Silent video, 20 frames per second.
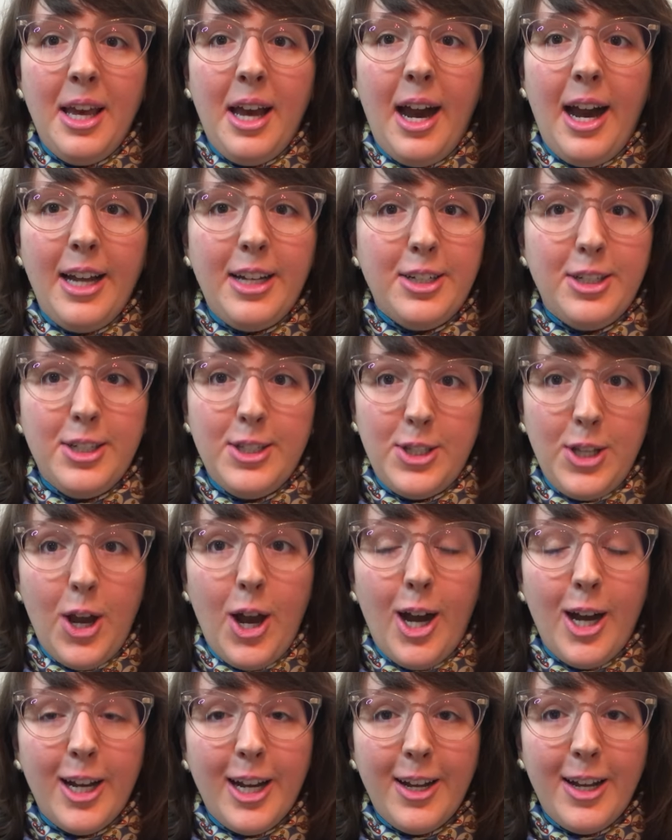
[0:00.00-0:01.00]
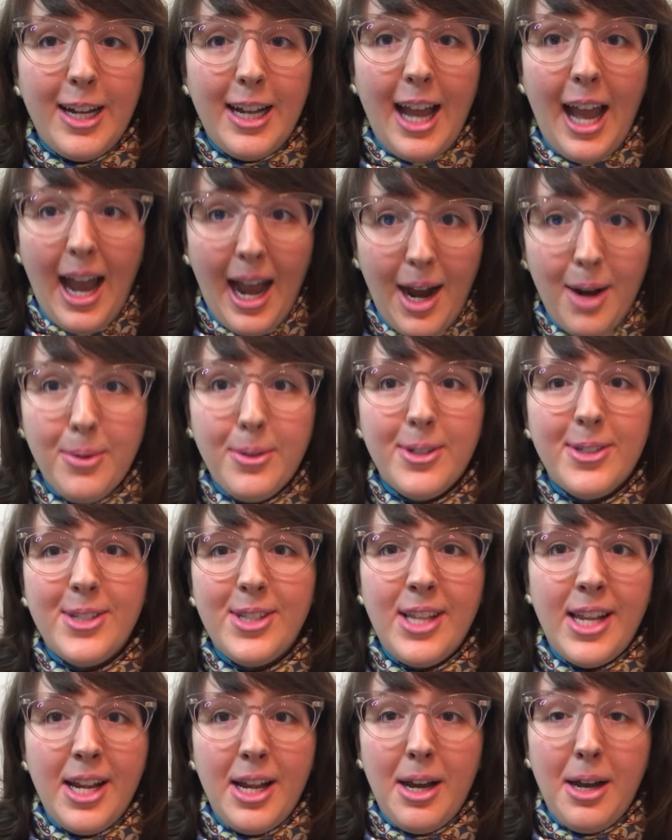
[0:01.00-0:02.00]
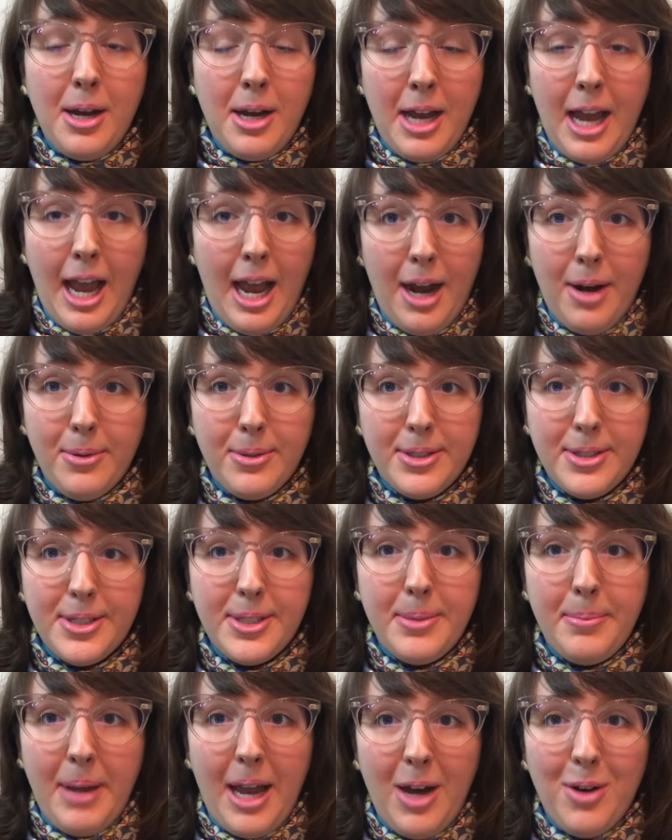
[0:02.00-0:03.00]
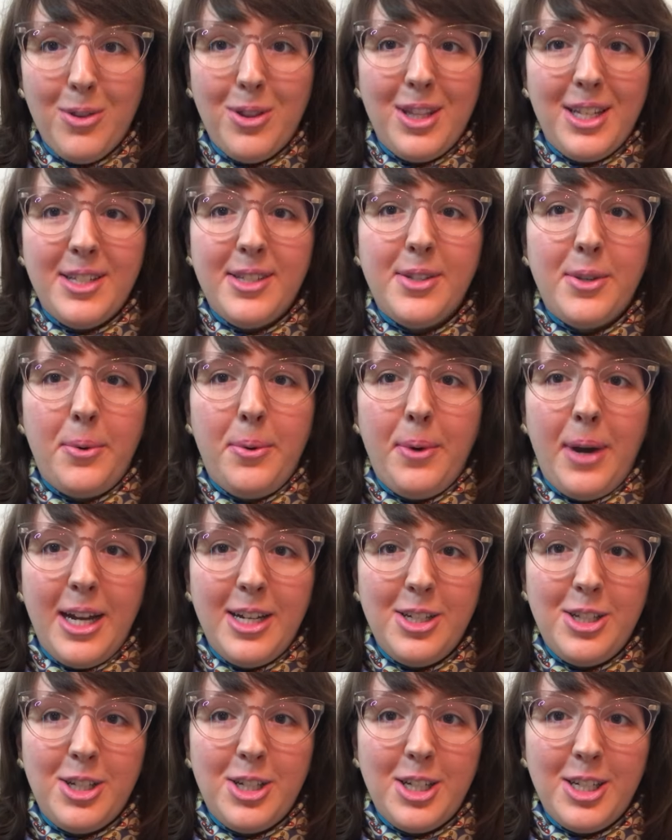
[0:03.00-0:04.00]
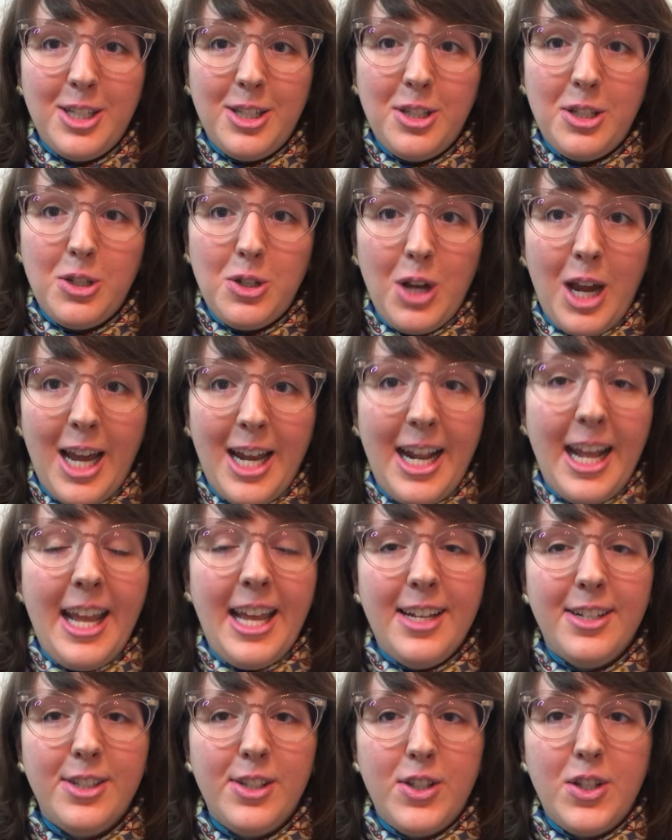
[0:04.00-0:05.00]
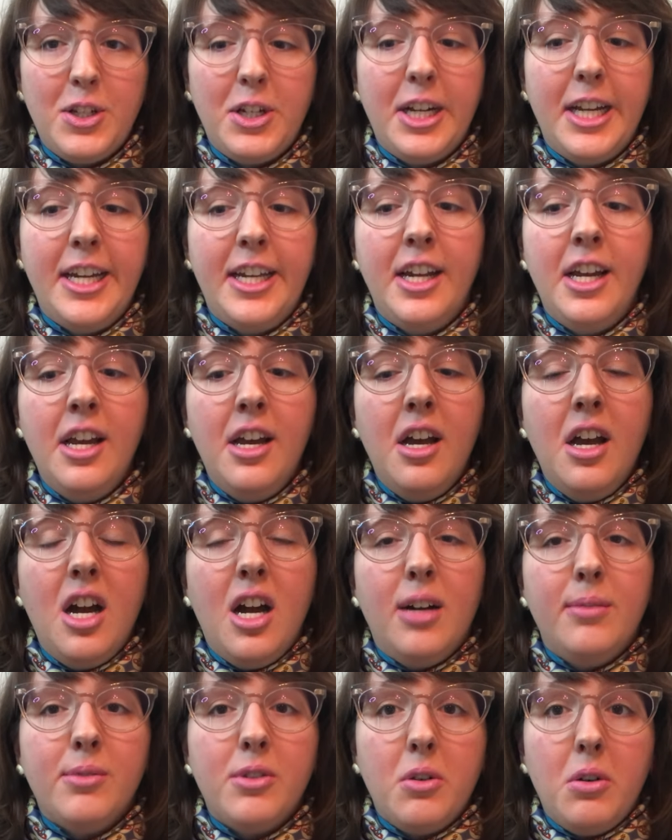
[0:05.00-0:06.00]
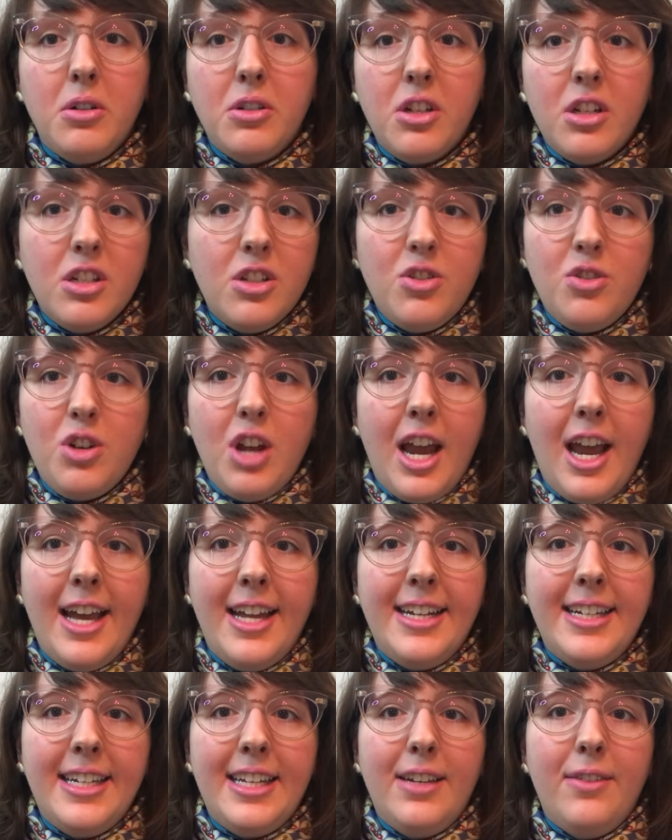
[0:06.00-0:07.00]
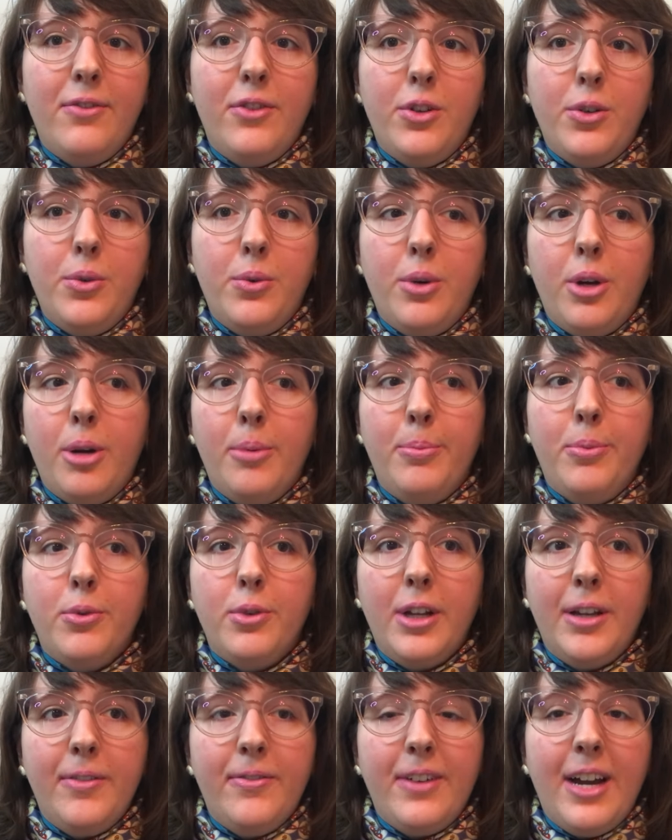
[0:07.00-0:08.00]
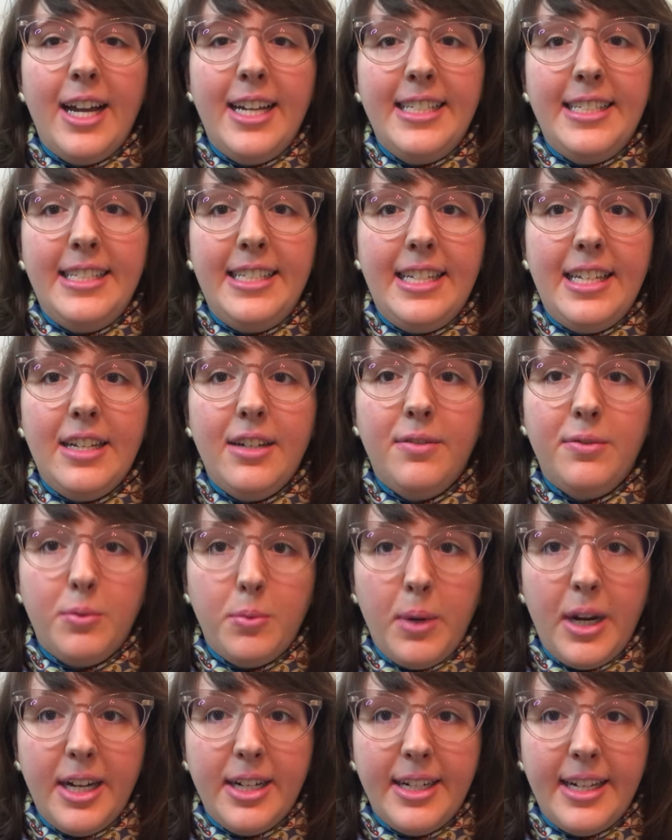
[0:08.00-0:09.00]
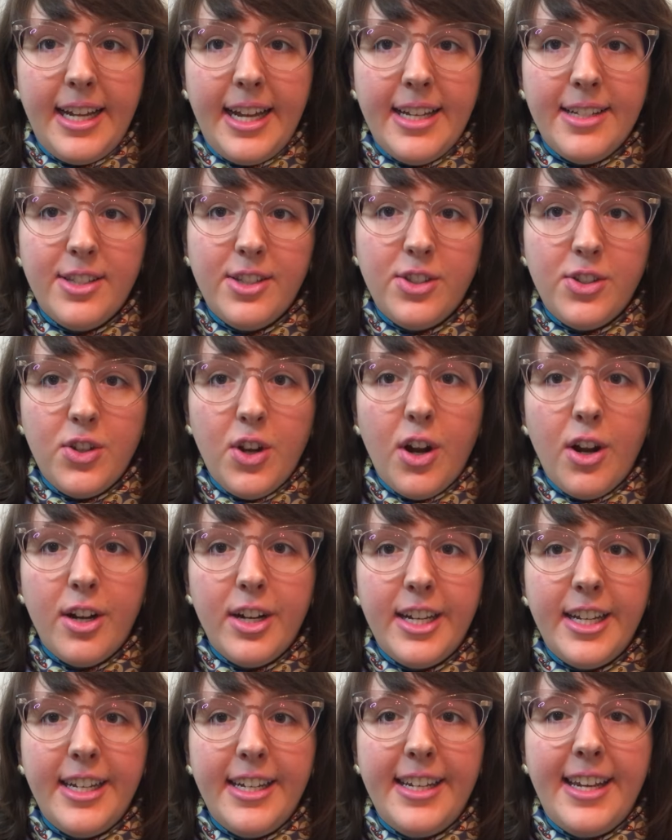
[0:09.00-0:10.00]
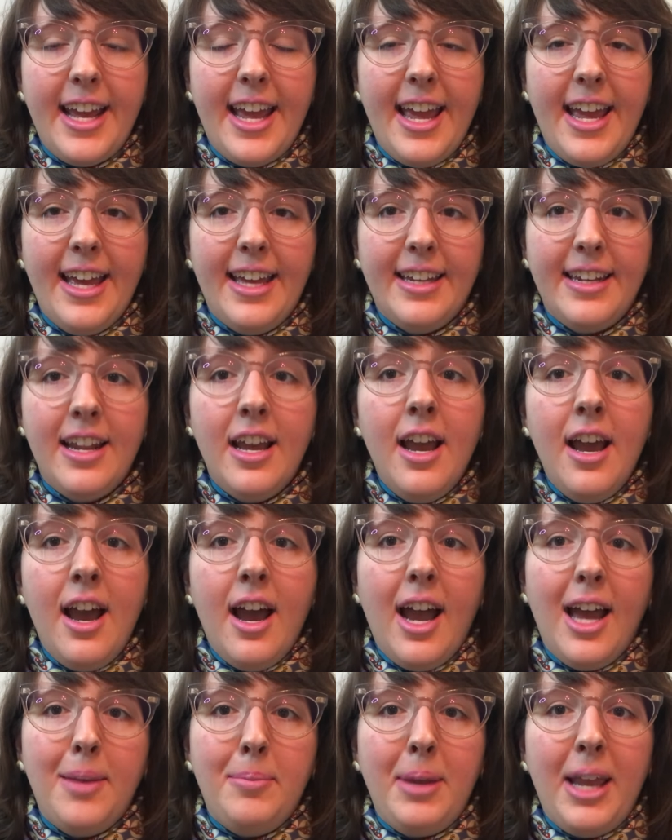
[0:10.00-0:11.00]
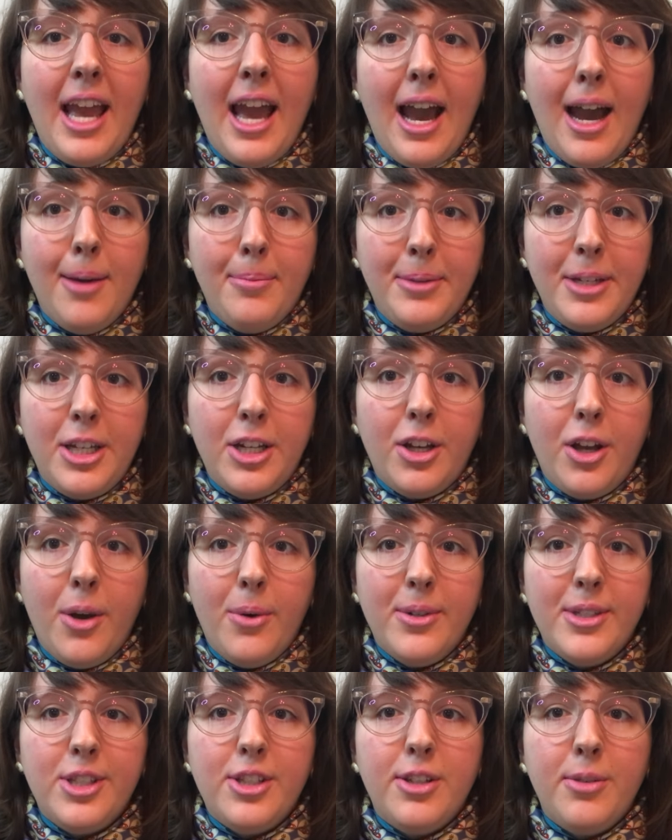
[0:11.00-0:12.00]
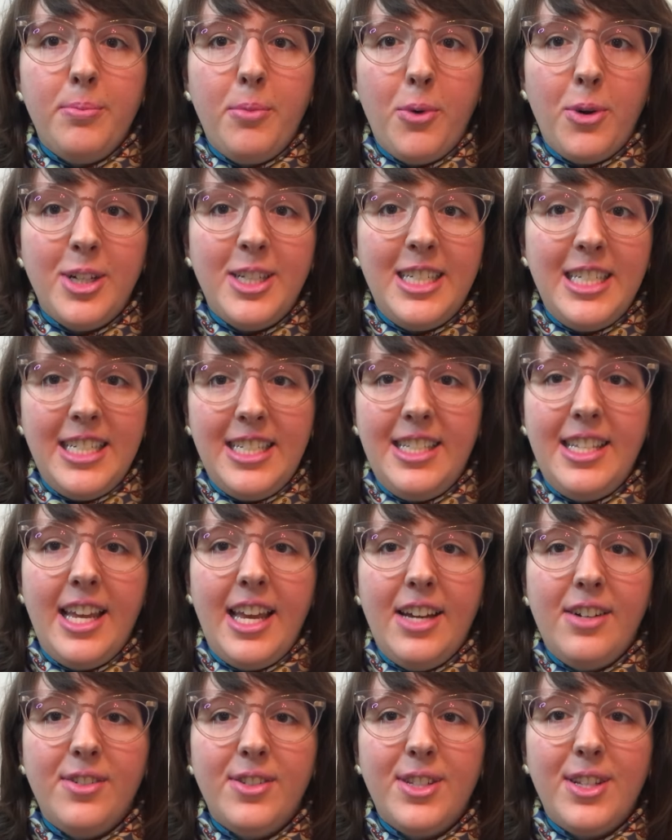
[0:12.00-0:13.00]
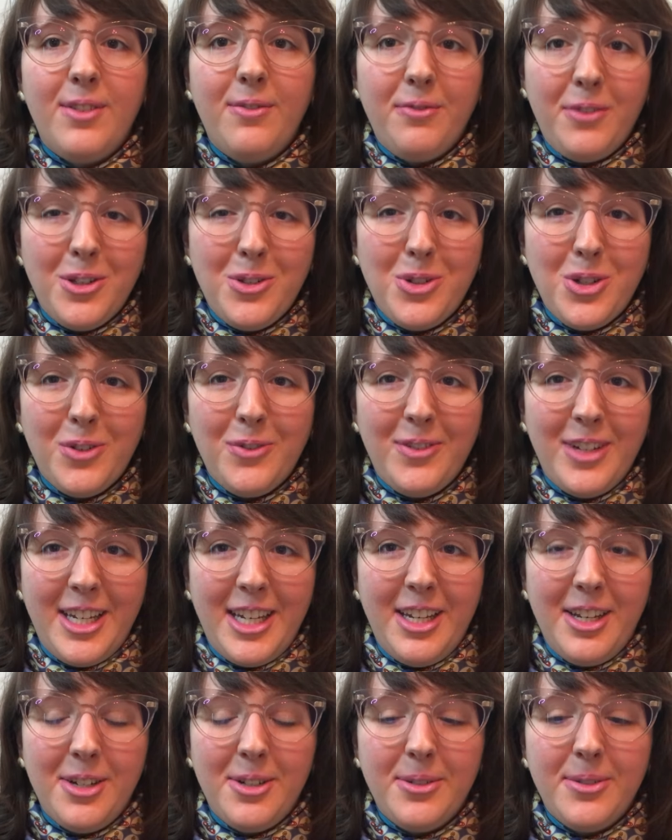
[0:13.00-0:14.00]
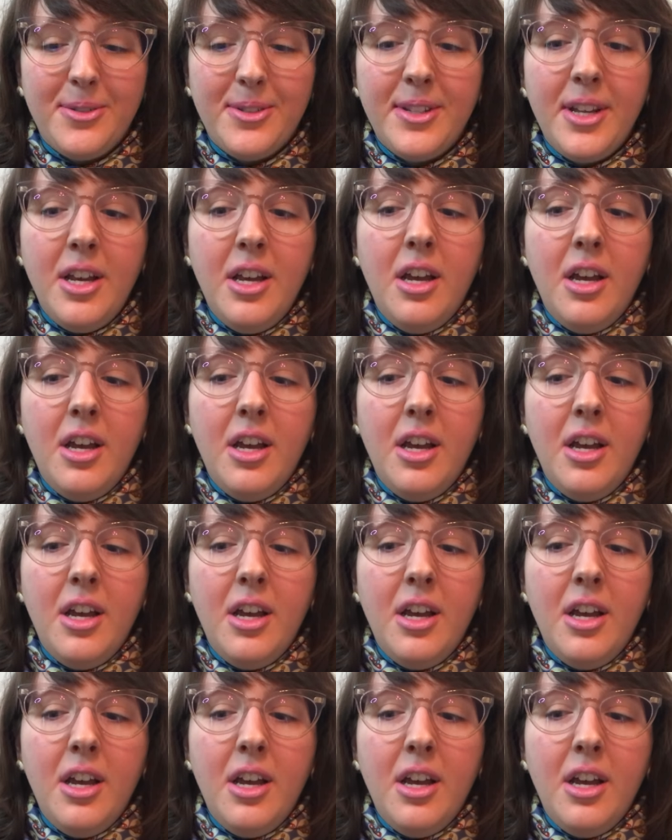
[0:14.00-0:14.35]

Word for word: I could talk hours and hours about this question to try to answer it. So I'll just try to give you a brief idea of where to get started, and I'd be happy to go into more details in future videos.